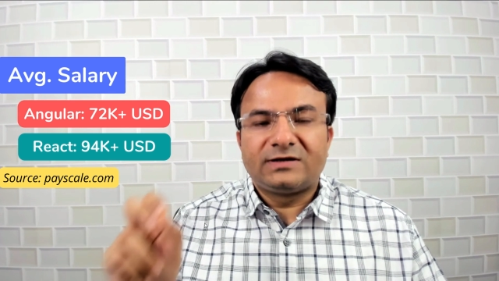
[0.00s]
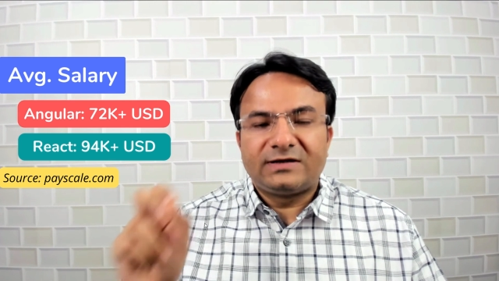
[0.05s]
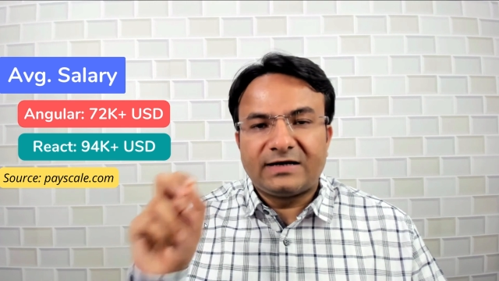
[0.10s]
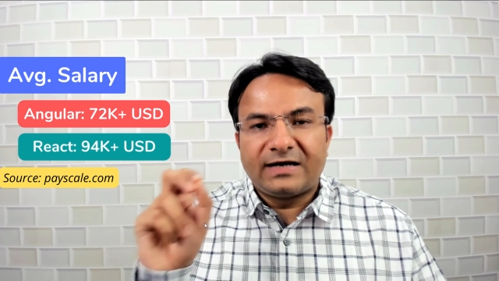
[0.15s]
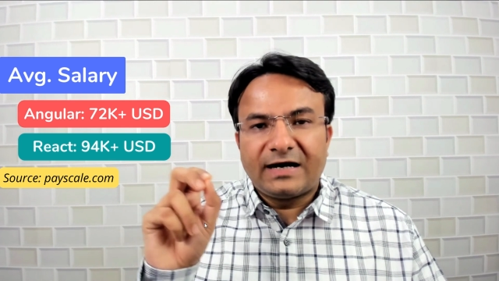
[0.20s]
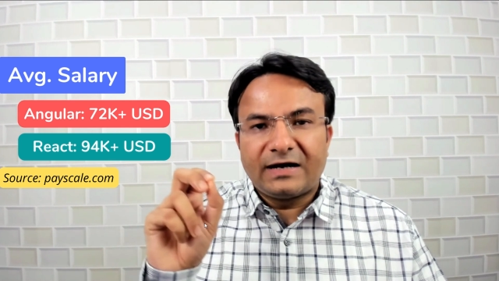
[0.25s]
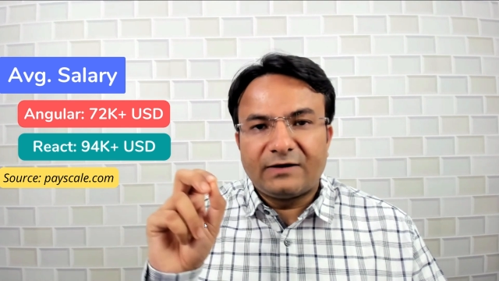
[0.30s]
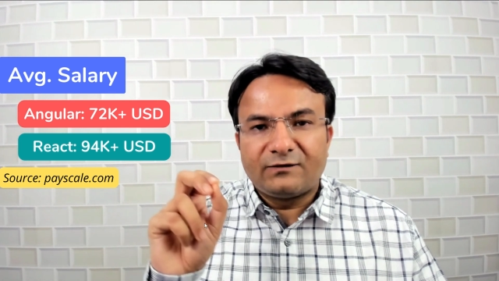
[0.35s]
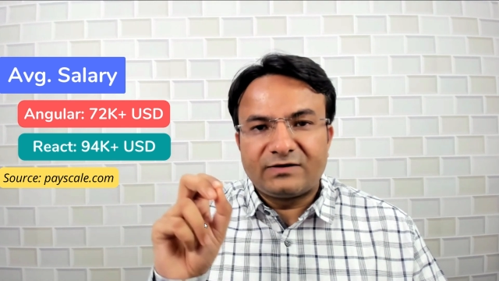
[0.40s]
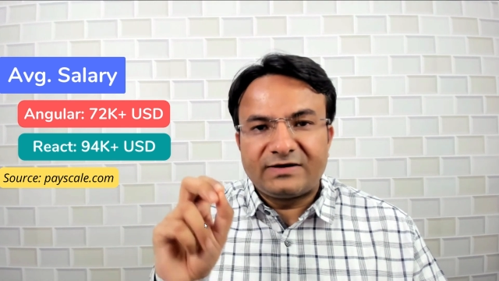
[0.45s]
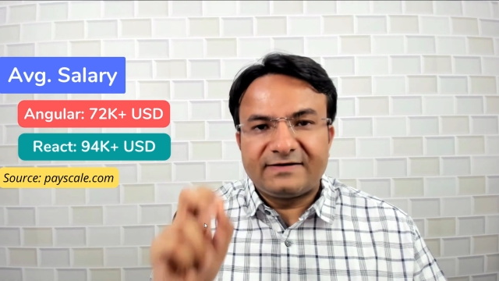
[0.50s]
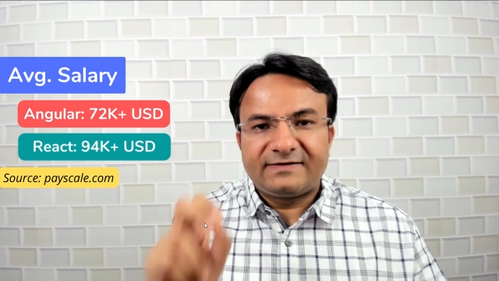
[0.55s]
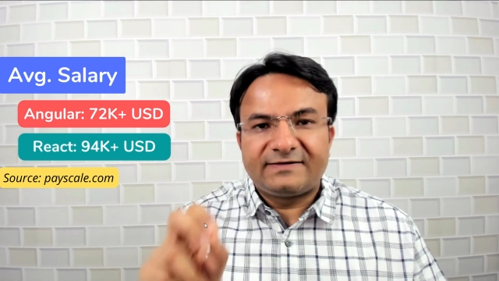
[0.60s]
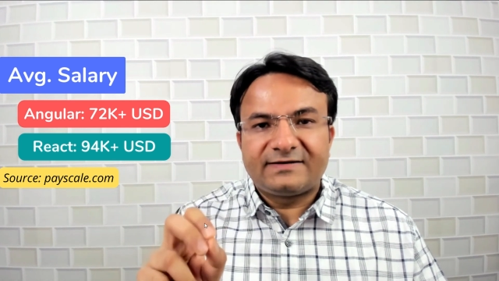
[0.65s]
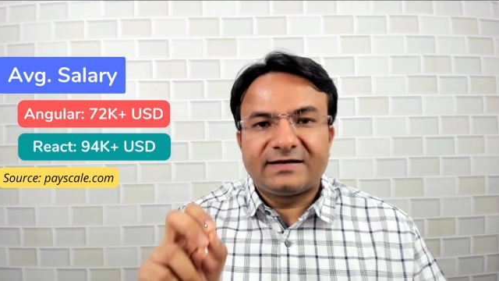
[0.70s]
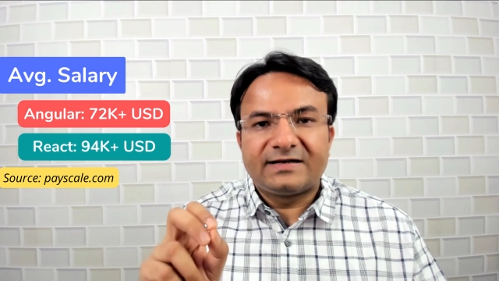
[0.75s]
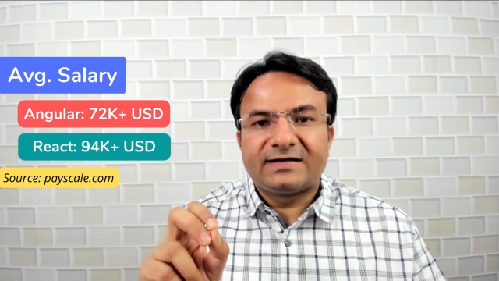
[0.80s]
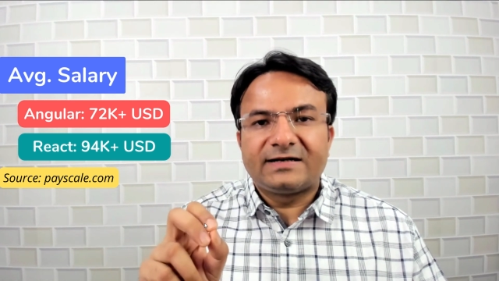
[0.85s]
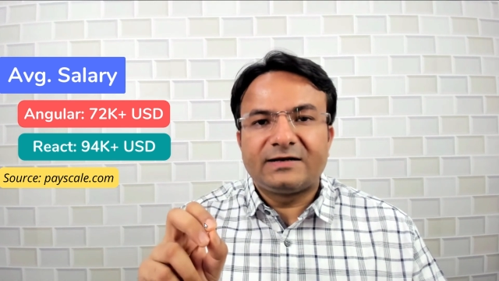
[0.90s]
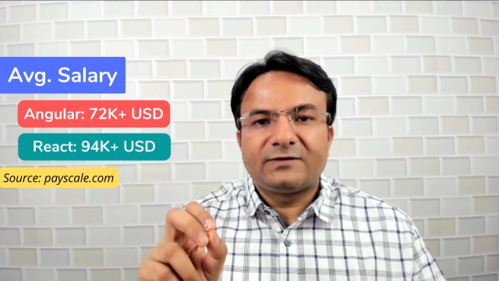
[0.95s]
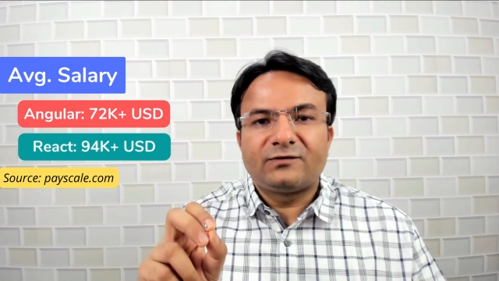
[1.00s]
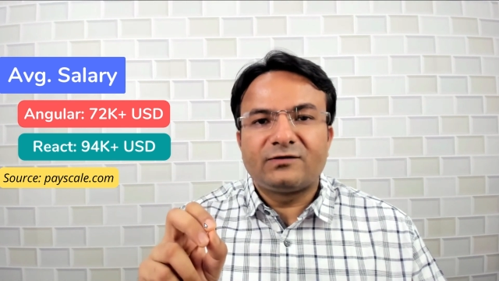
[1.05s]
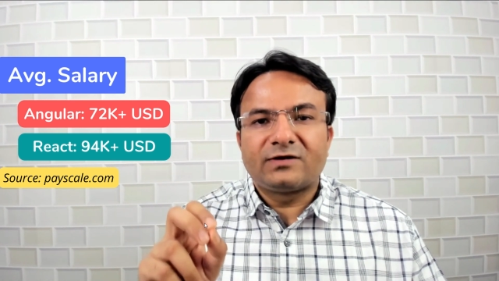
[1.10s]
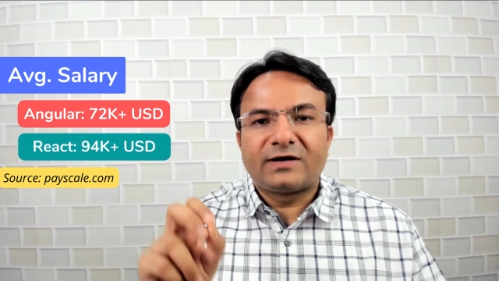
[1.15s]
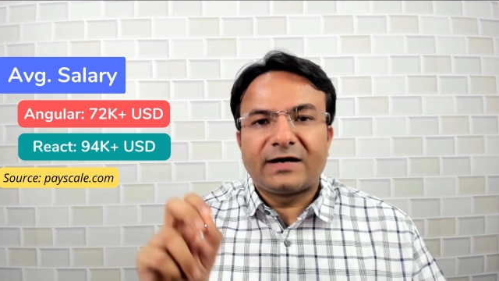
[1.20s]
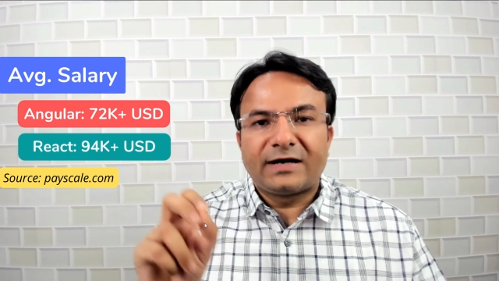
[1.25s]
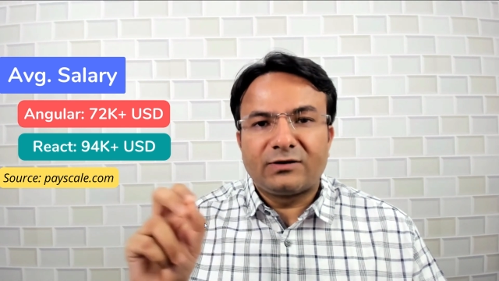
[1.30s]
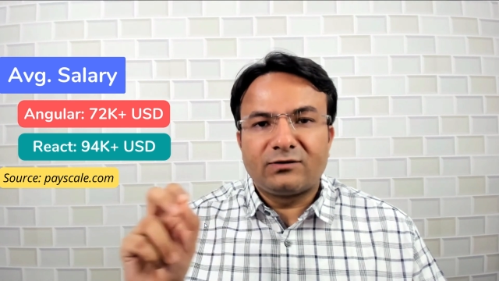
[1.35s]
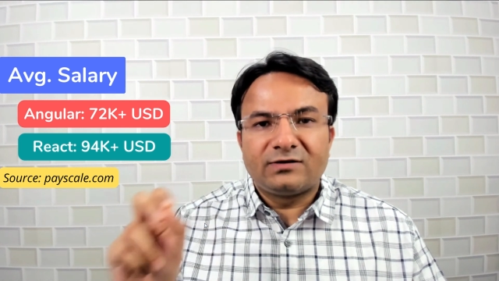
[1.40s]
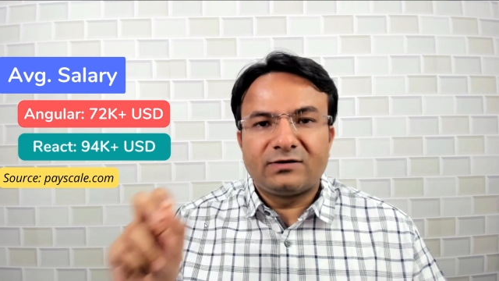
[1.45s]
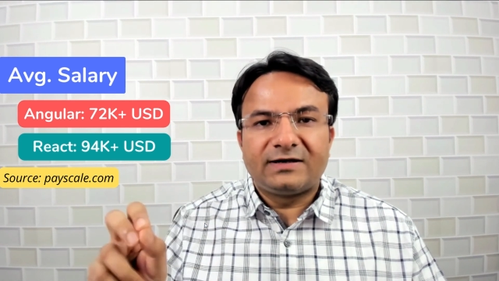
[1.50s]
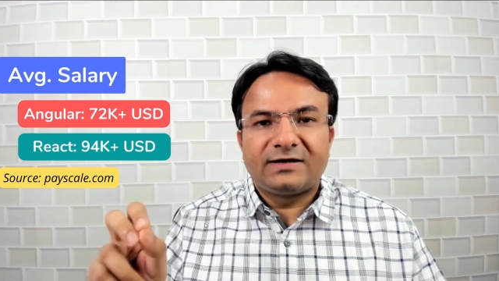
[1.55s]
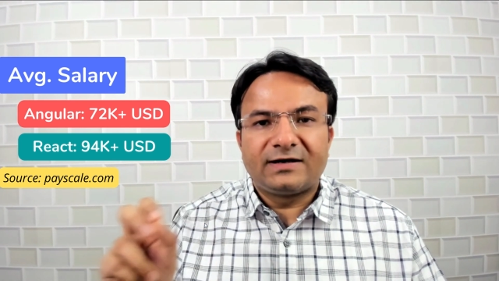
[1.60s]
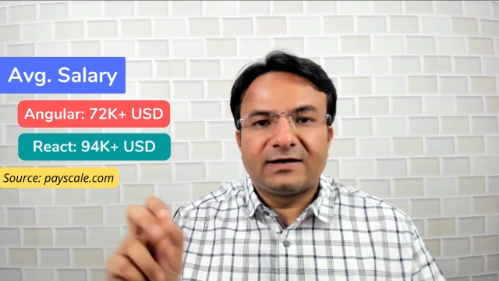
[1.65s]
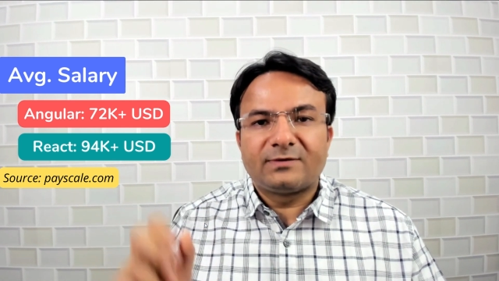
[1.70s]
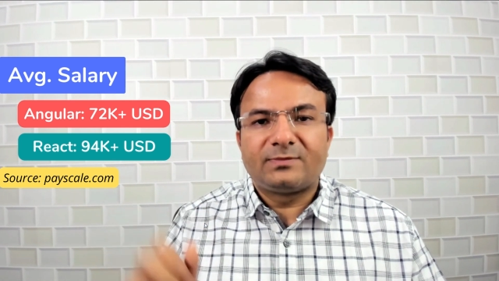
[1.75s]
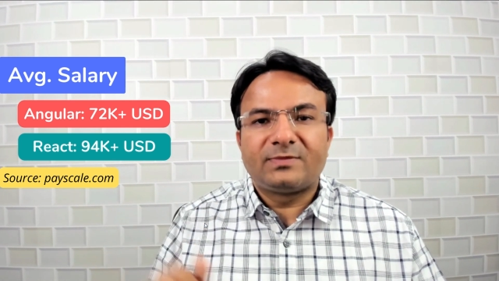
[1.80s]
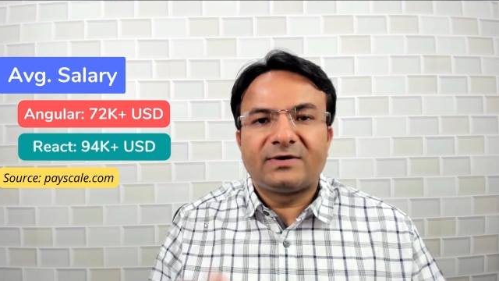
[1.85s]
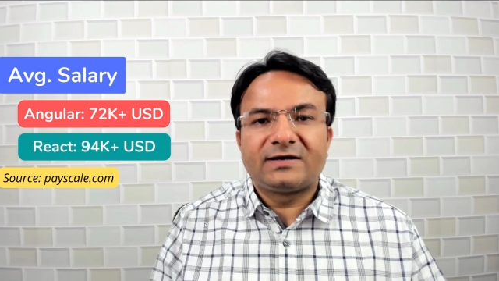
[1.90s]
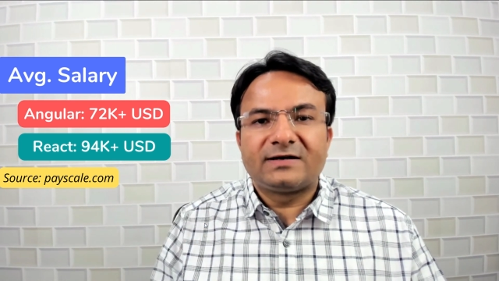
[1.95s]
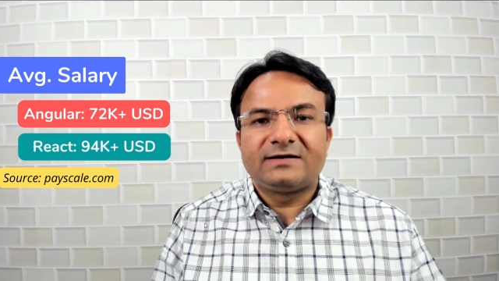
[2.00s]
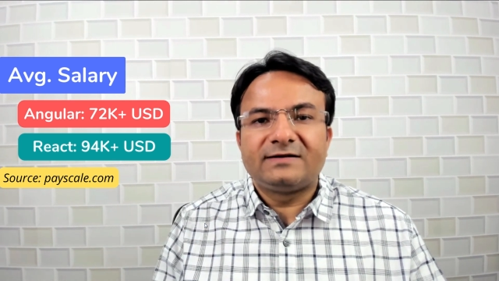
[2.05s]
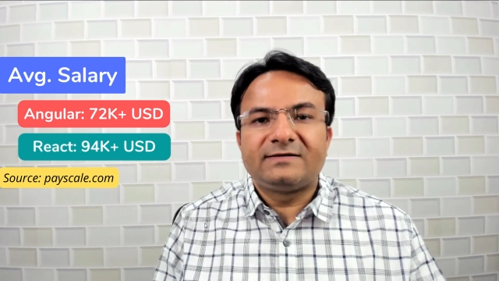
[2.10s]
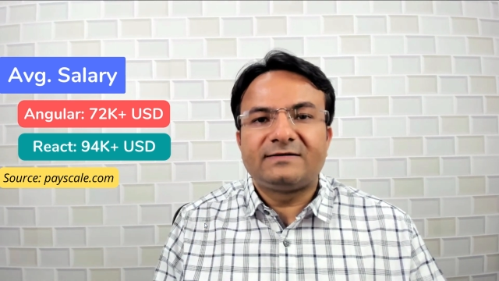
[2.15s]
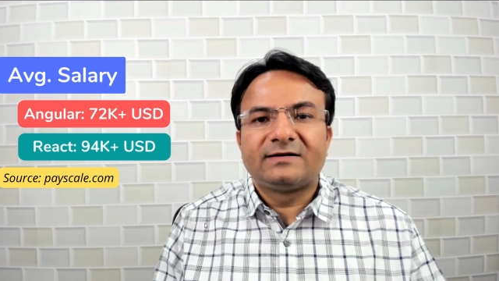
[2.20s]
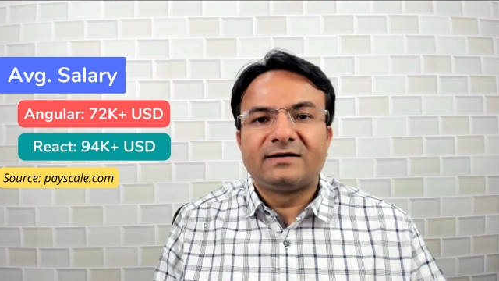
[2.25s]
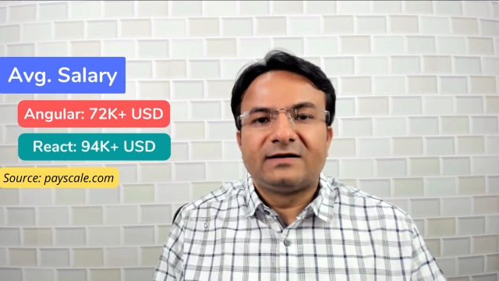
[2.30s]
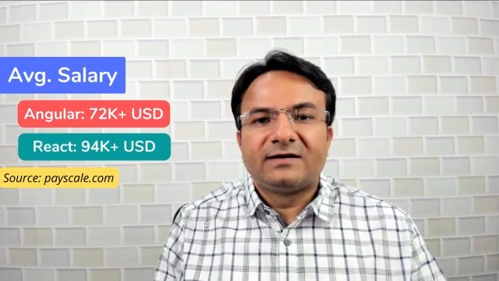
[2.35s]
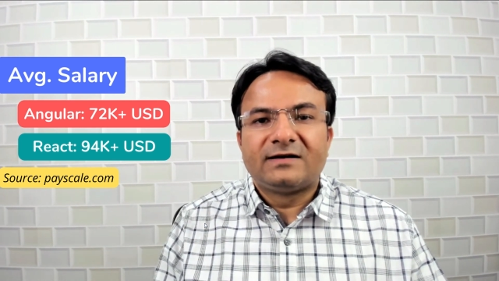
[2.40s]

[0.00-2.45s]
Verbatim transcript: the average salary for Angular developer is